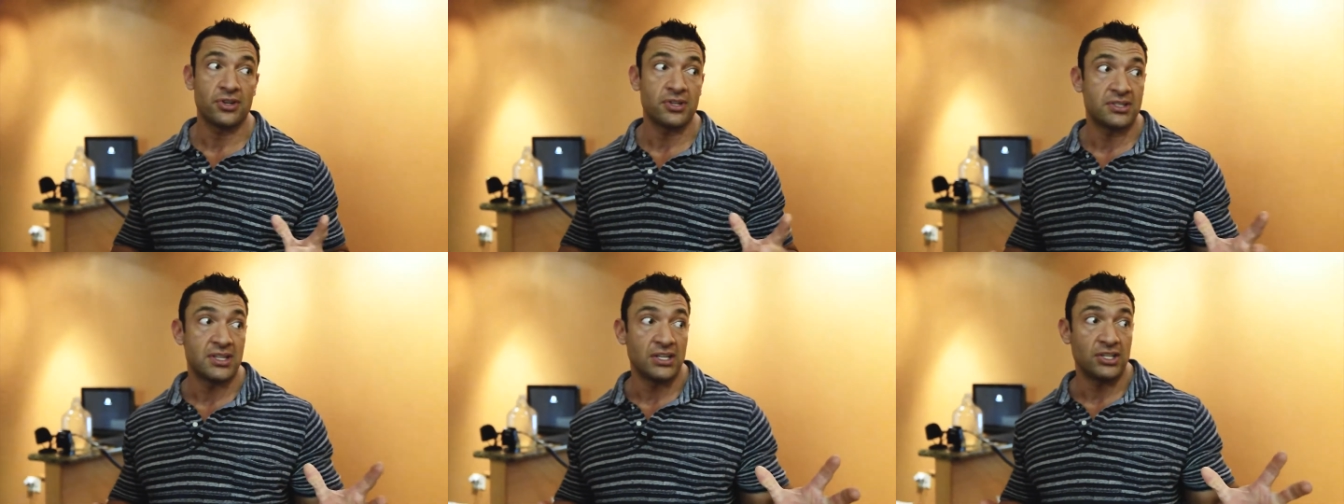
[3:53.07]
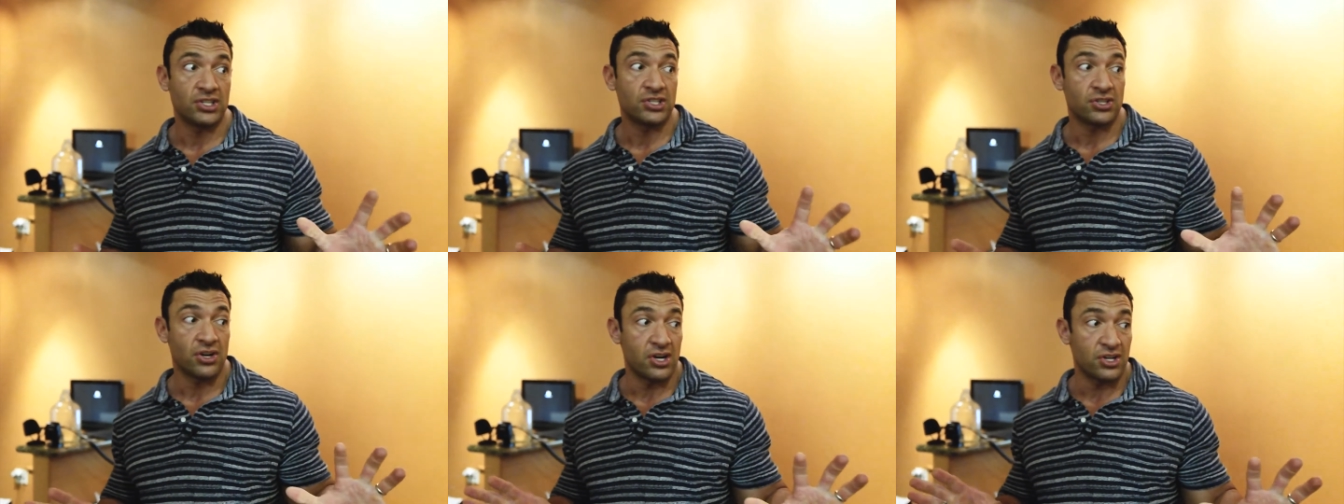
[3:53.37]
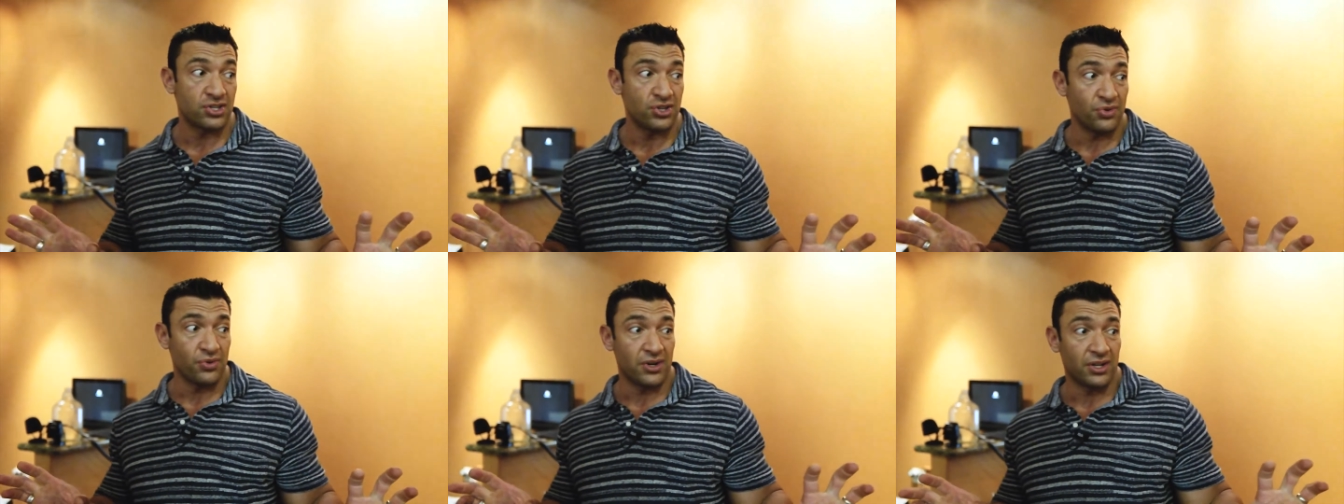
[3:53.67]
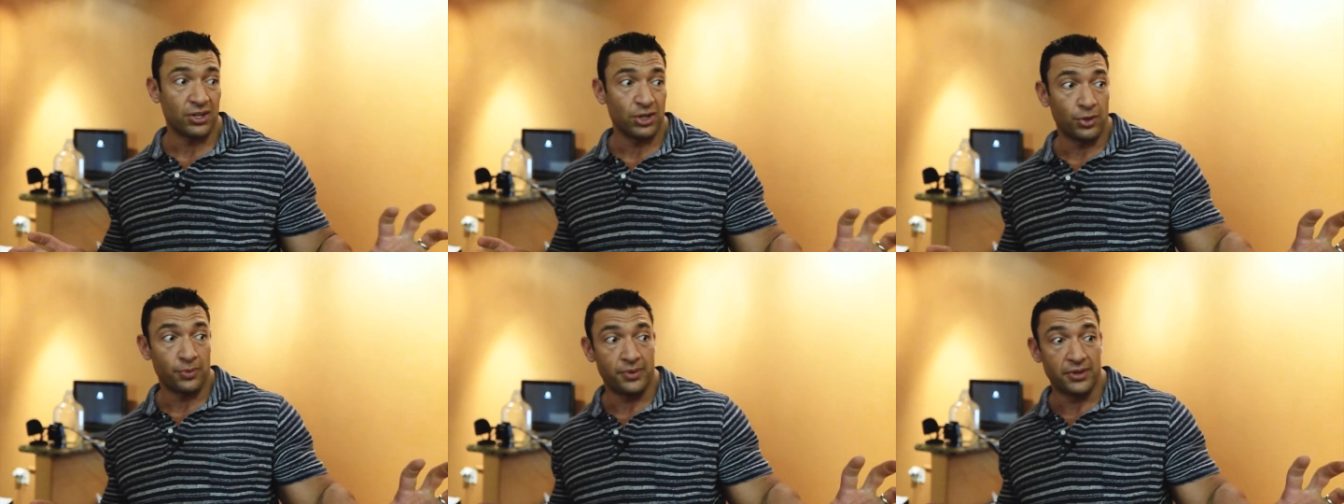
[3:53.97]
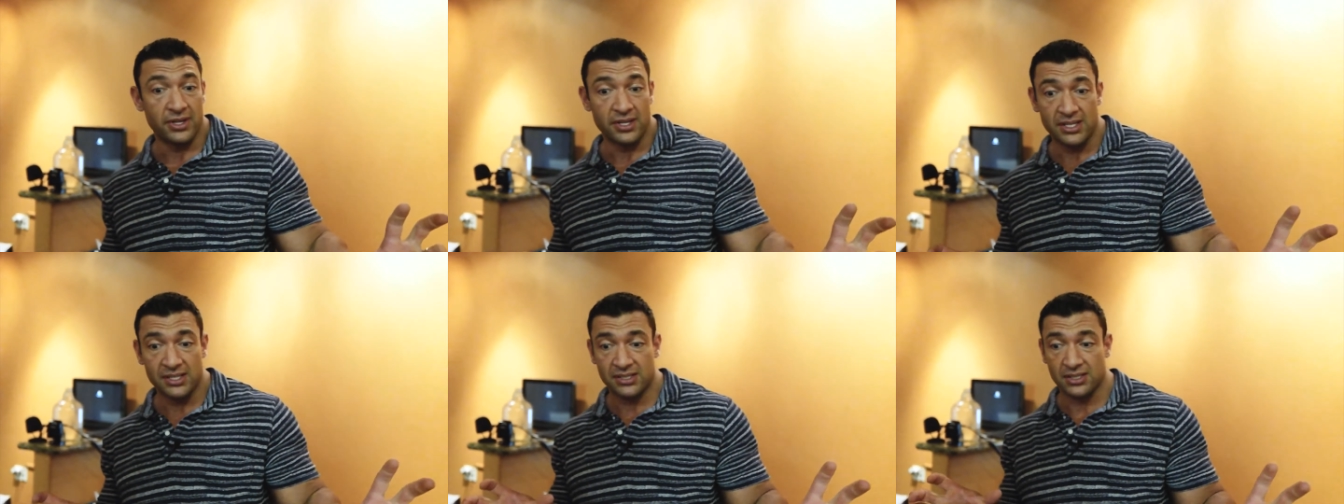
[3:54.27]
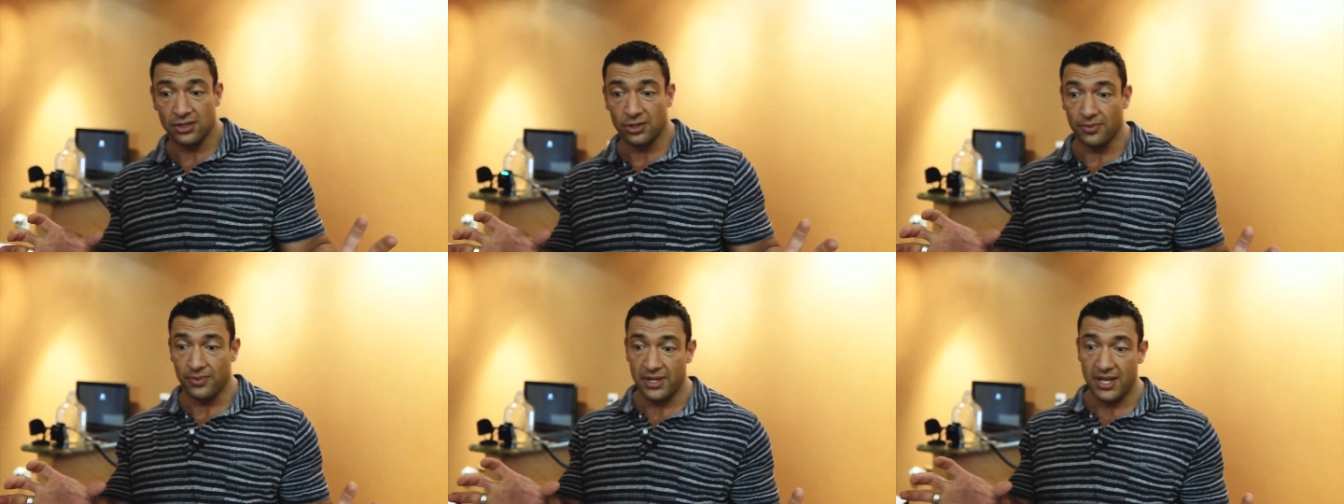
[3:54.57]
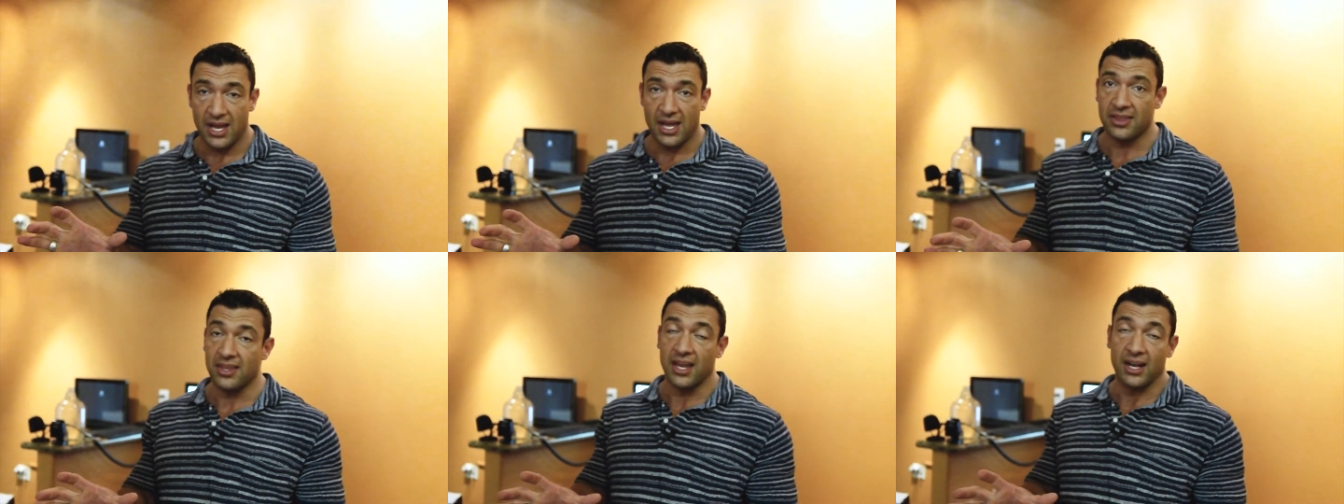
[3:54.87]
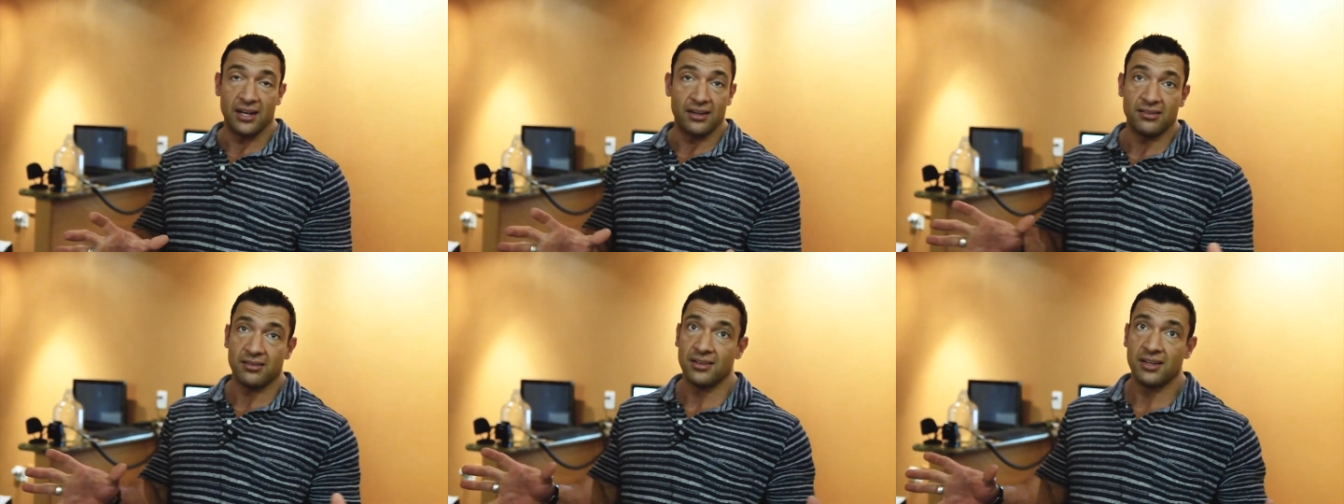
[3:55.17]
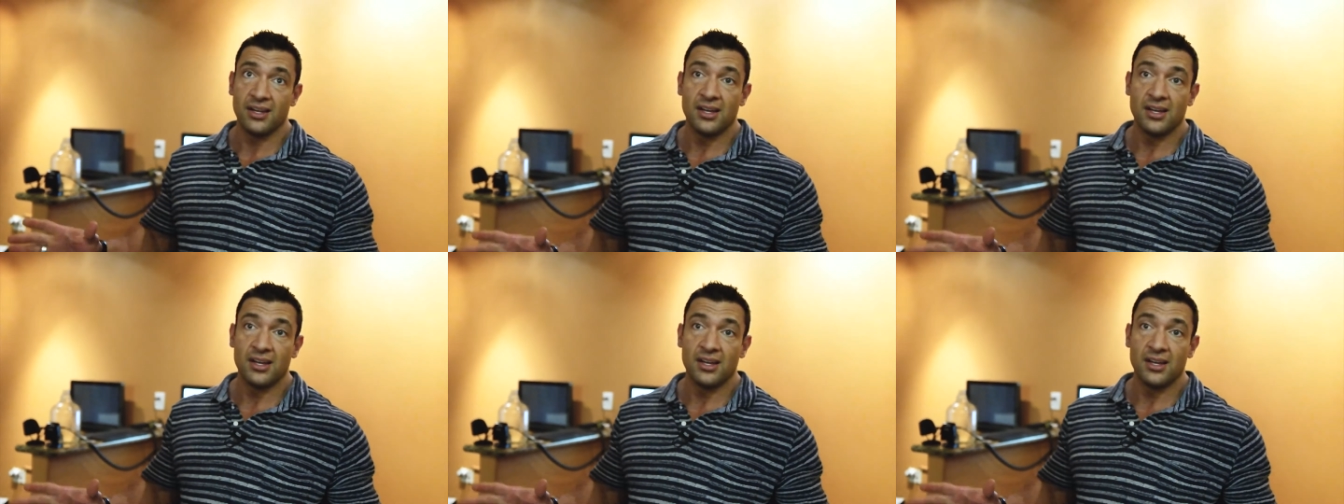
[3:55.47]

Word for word: Because then you start doing a little bit of this, a little bit of that, and then